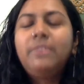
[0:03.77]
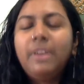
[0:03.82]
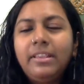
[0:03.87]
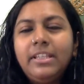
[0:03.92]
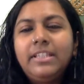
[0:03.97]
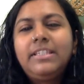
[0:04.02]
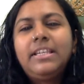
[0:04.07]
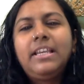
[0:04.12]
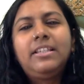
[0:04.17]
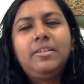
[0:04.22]

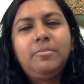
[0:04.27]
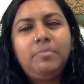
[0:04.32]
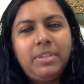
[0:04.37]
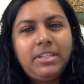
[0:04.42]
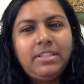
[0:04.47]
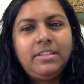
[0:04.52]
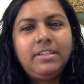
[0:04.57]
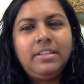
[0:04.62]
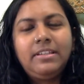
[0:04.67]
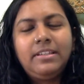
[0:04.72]
run this as a
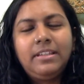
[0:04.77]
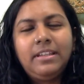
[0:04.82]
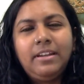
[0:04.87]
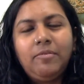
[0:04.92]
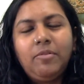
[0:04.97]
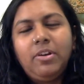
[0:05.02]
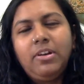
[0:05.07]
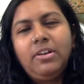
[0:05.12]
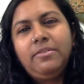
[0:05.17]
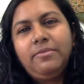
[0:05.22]
business,
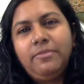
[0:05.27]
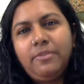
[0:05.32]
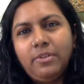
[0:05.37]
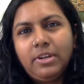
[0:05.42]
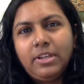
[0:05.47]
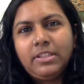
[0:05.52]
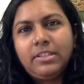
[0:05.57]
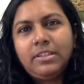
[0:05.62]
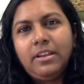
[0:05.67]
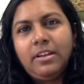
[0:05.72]
and I wanted to
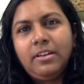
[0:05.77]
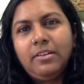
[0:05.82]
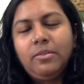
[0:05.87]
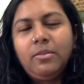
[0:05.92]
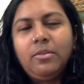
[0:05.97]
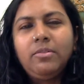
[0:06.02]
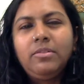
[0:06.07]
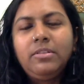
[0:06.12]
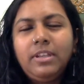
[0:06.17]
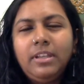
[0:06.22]
focus on
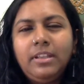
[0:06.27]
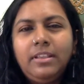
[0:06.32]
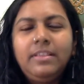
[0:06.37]
growth.